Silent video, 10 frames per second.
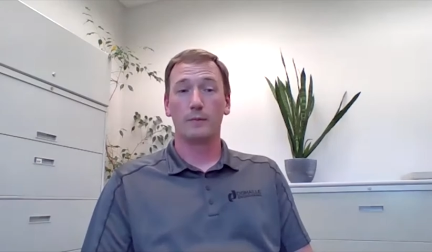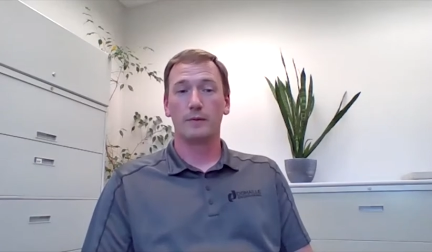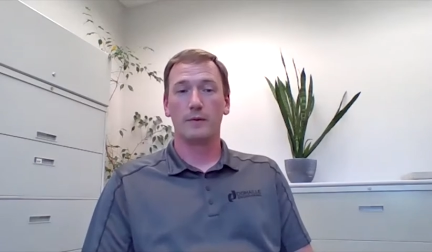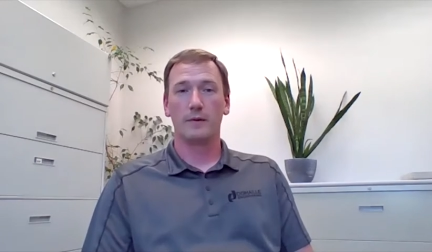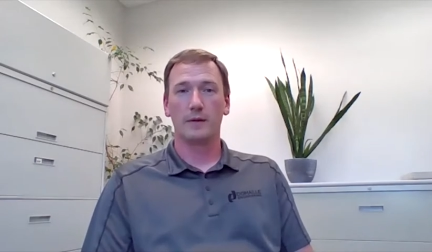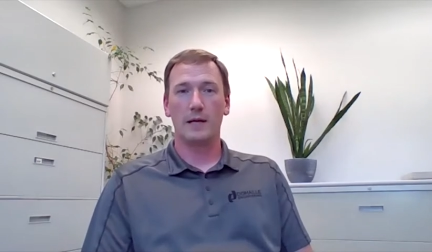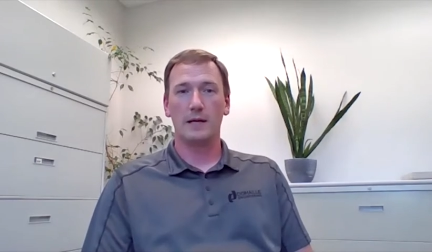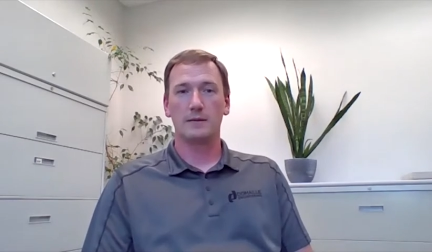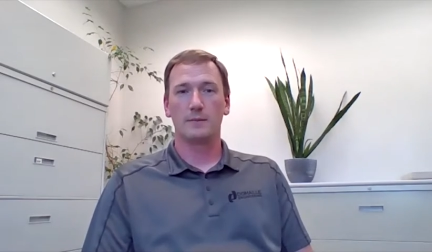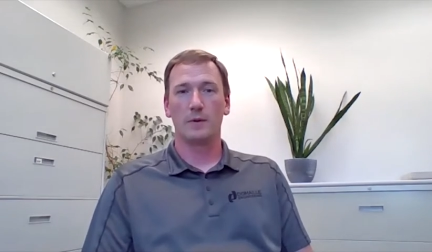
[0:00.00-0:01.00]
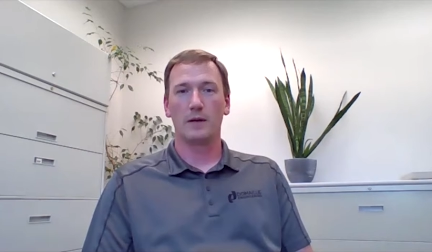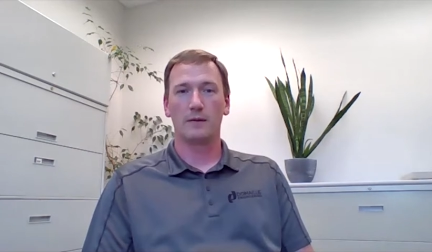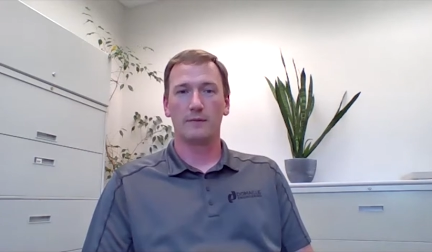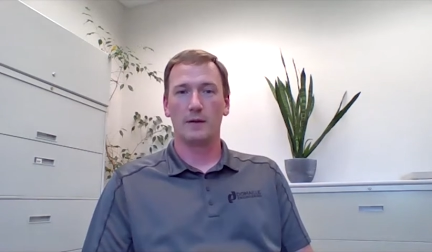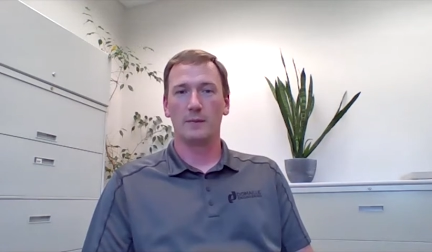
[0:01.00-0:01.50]
2 other guys in
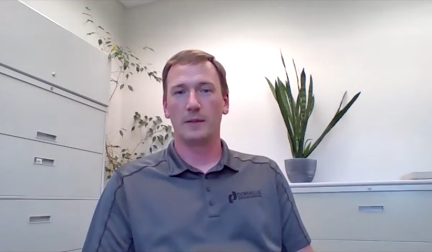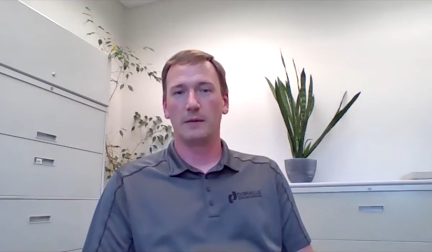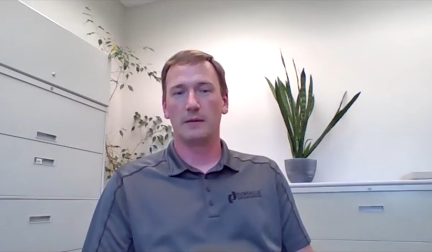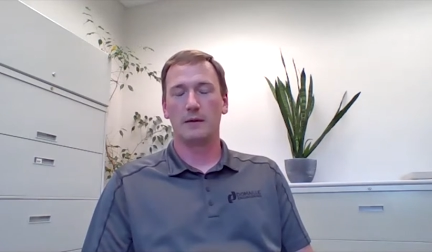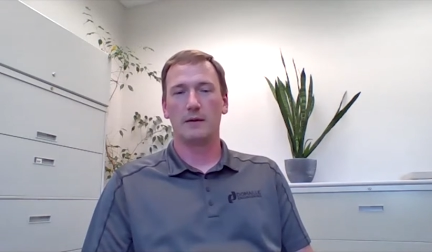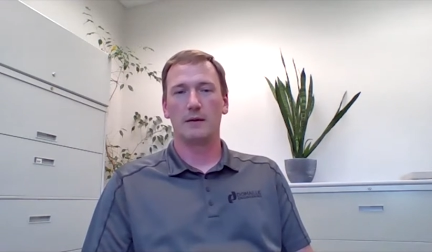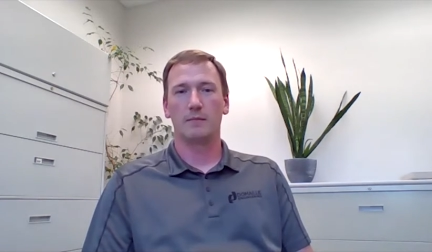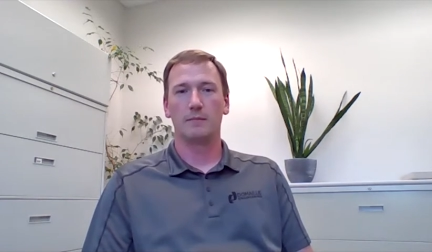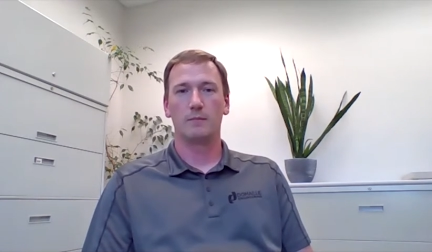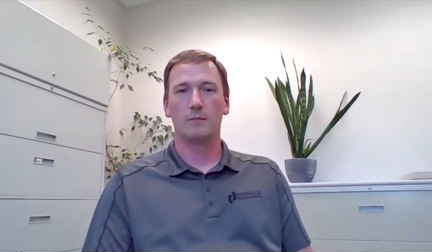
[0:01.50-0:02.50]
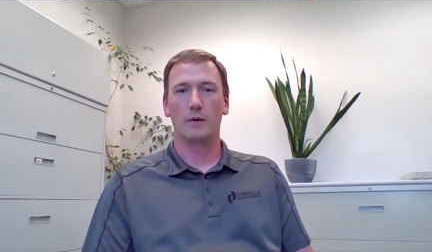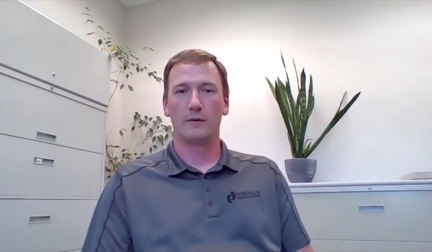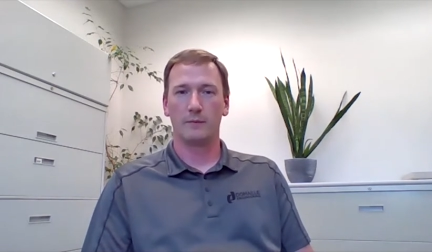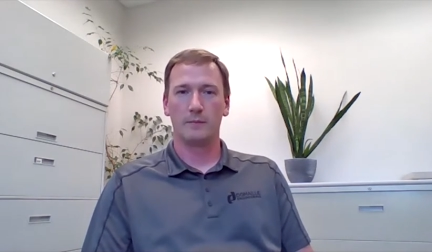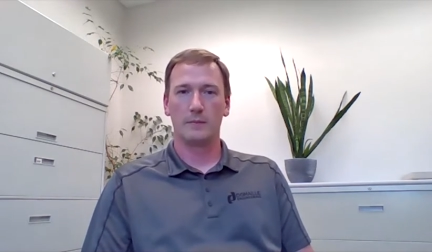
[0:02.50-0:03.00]
product development. One of
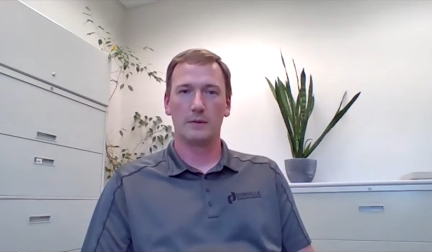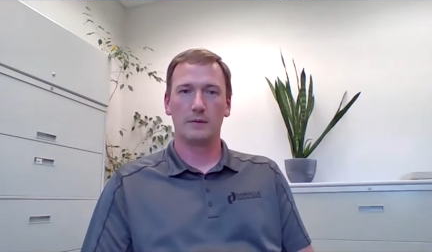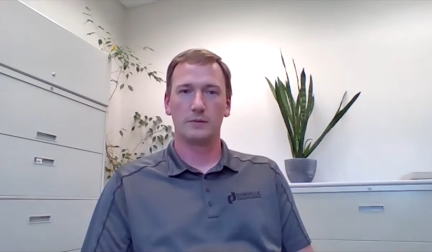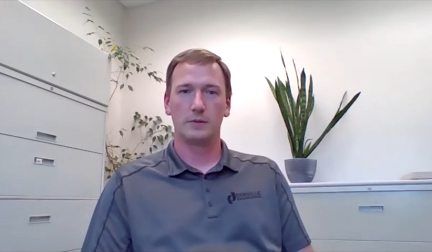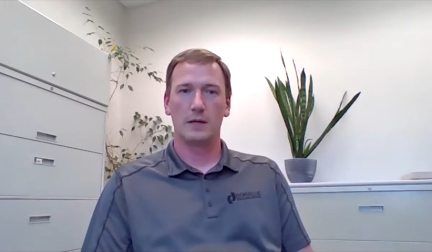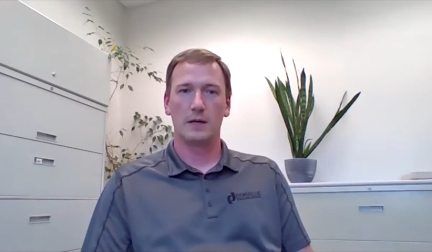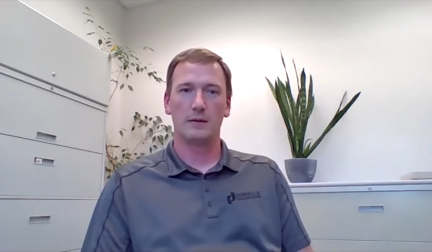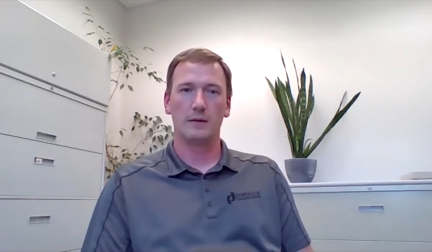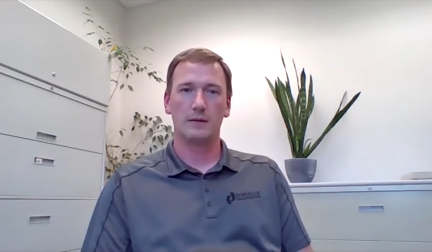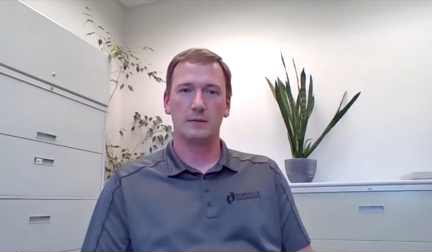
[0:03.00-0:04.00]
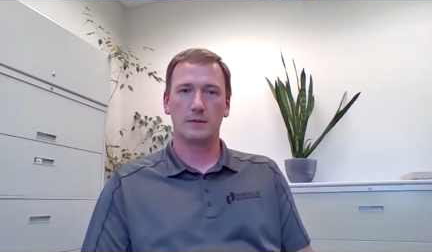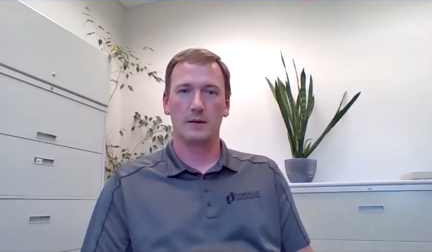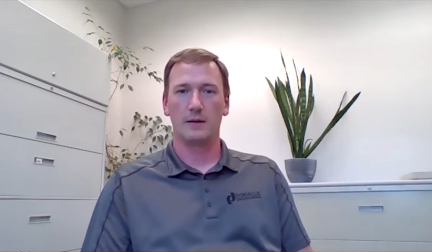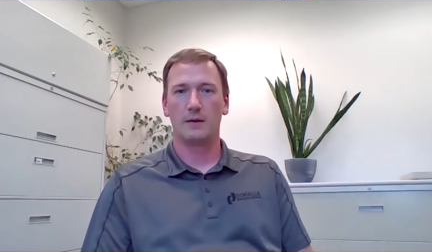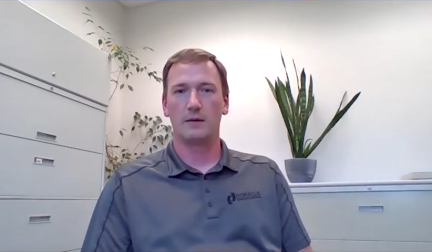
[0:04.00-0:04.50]
them, John, is
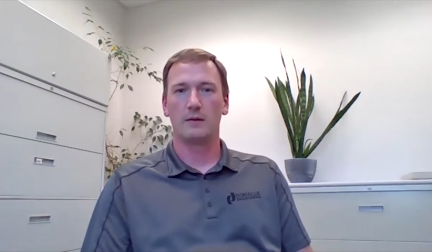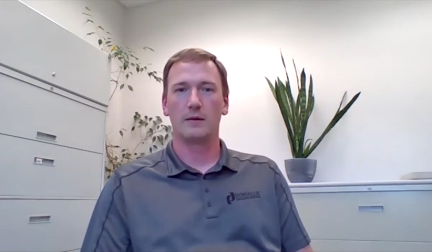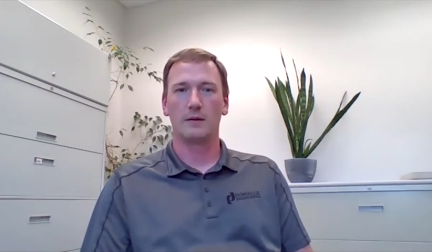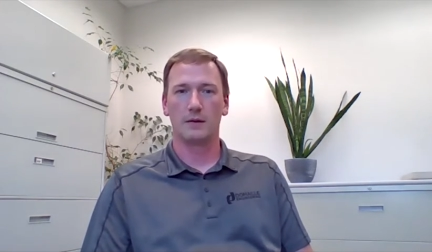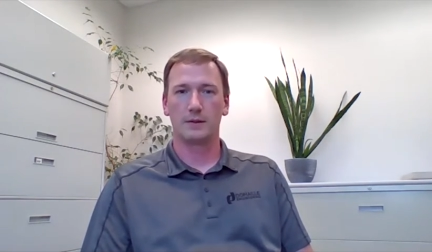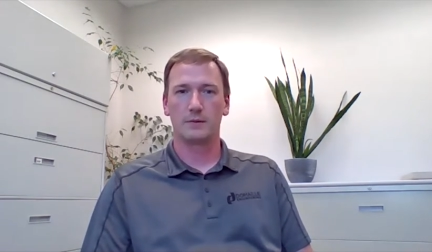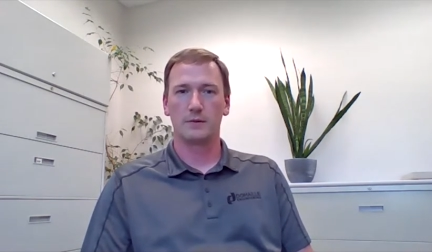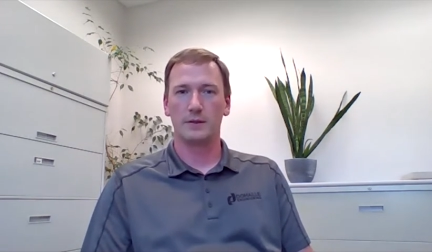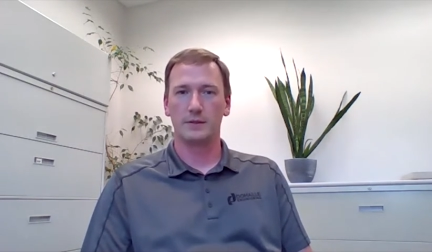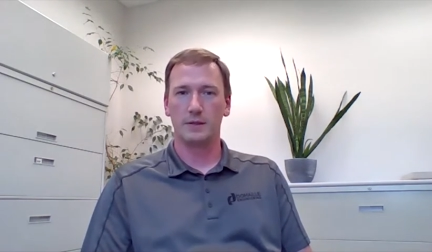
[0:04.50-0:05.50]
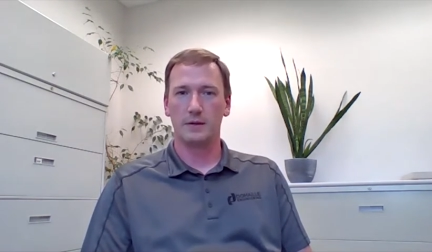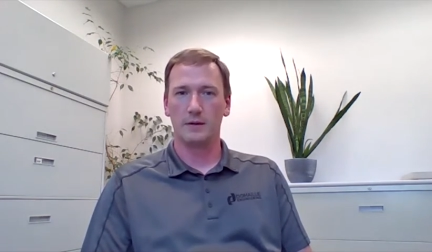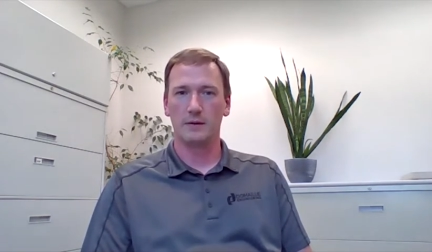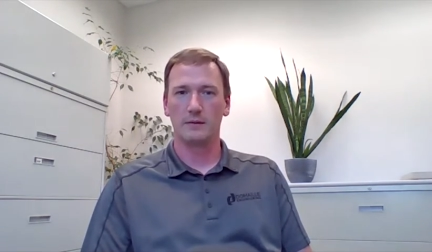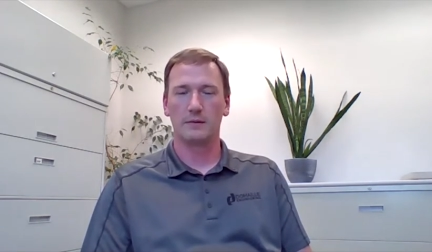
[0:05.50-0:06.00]
an electrical
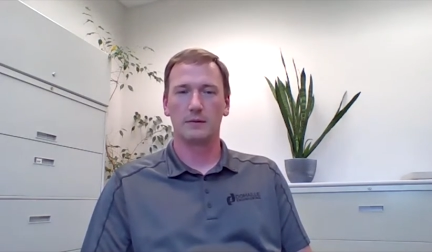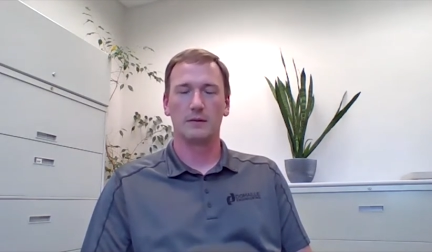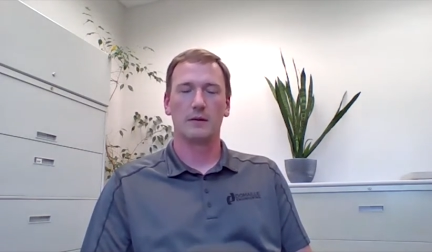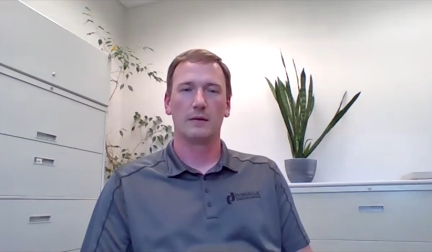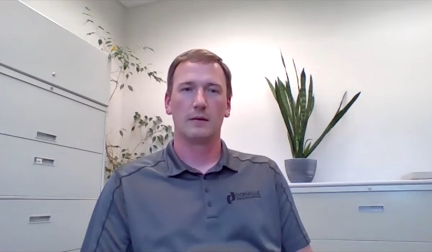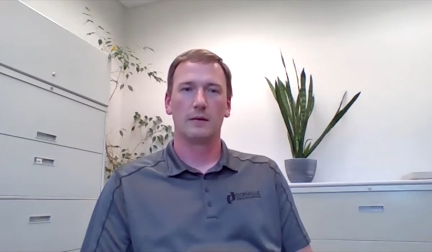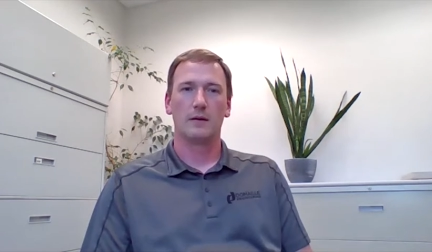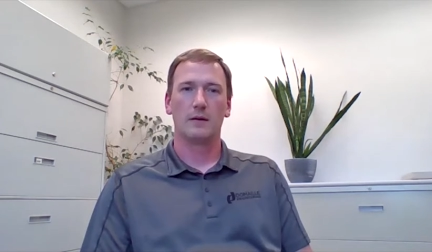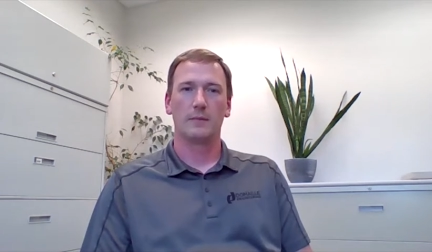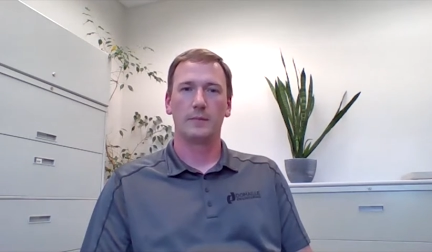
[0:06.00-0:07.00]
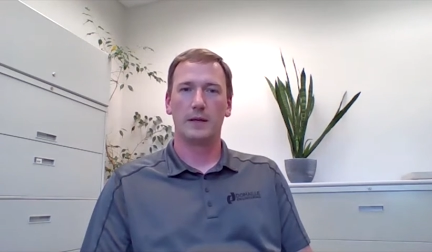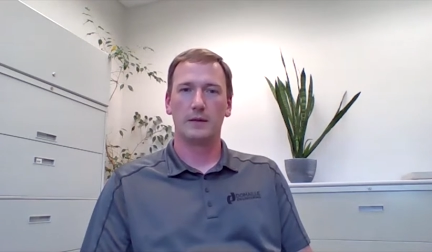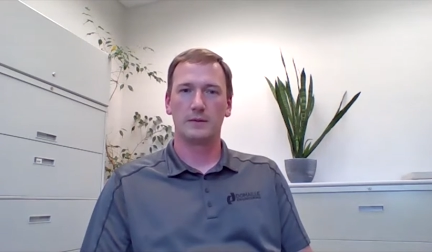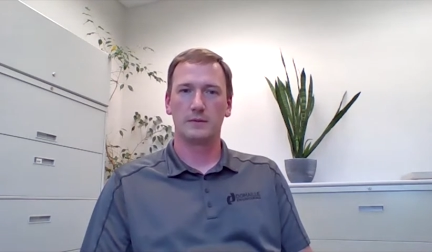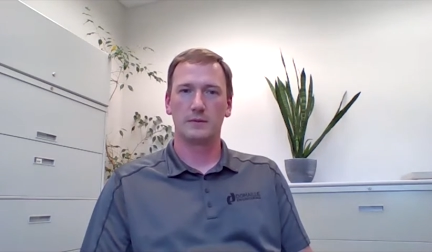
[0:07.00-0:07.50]
engineer.
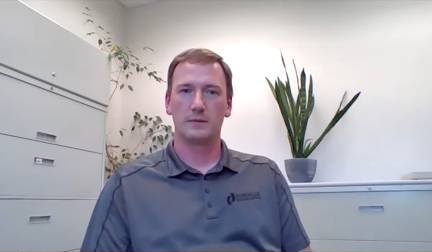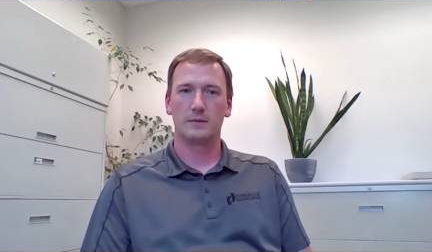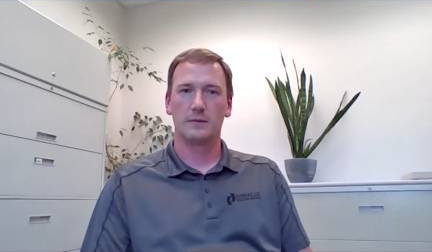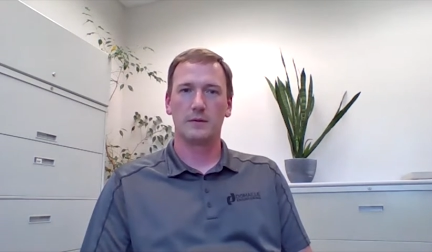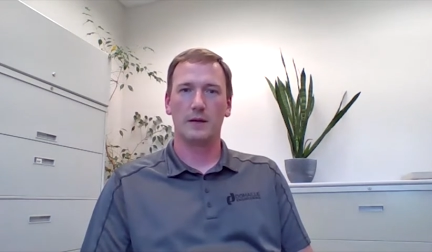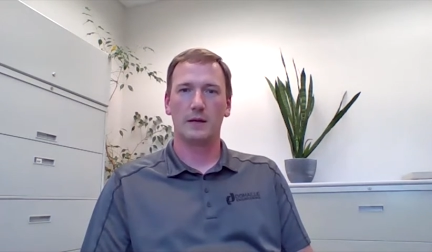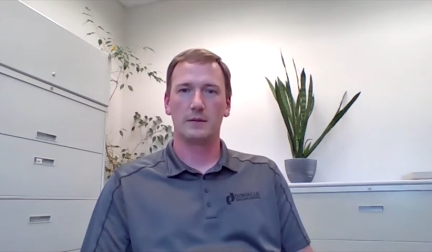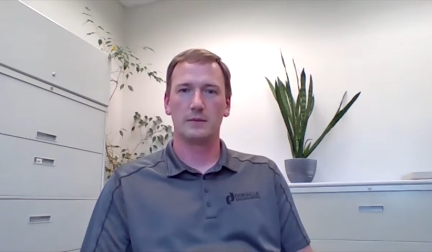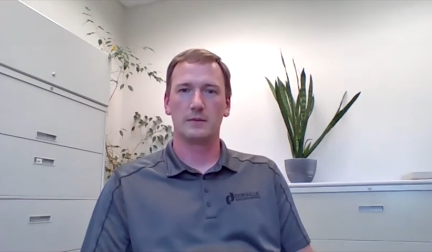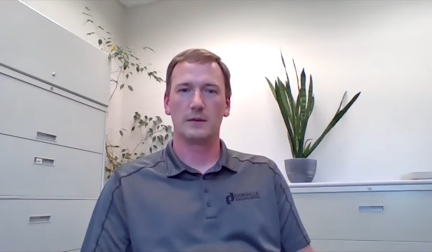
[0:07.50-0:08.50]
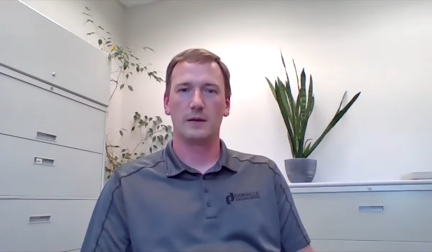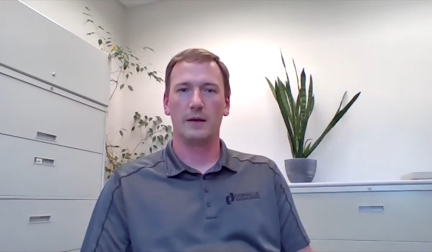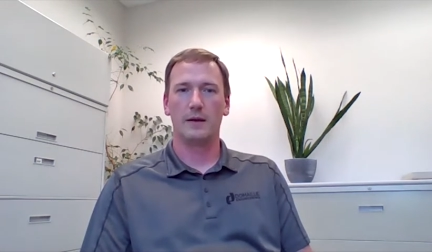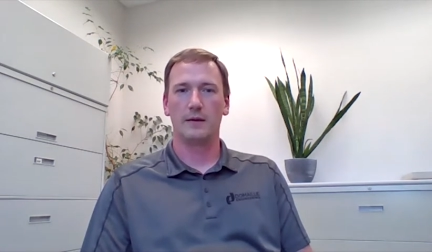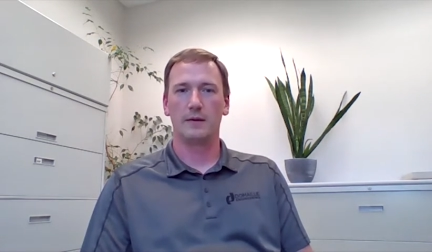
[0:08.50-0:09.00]
Dennis has
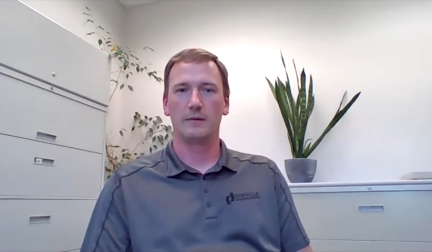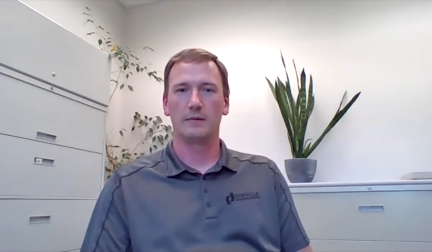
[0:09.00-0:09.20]
a